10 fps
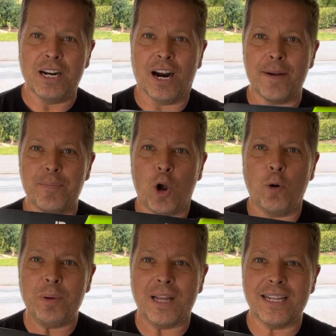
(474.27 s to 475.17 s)
All right,
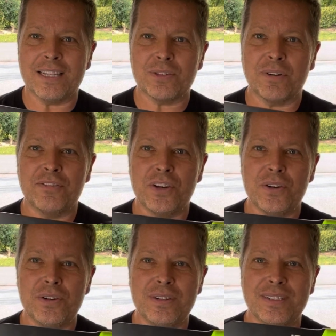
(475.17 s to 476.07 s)
hope you like this
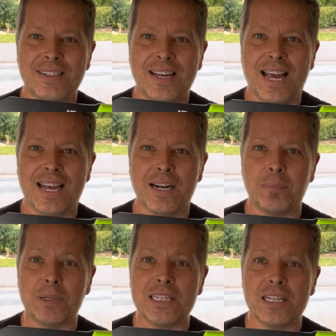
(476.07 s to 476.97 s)
review and uh,
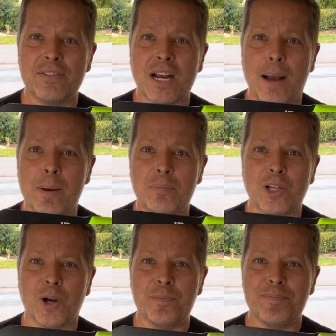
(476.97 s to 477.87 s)
please leave a comment
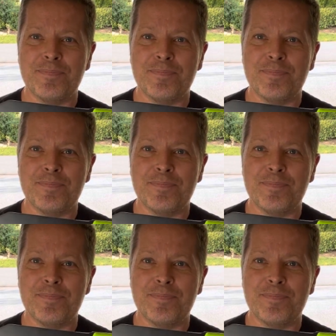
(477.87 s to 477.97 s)
below.